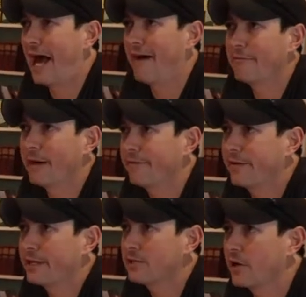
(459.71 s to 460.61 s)
to have my
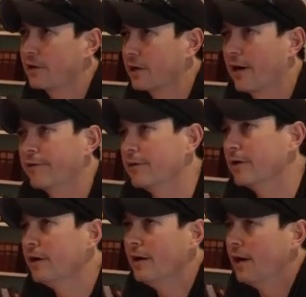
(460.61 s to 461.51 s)
face on the cover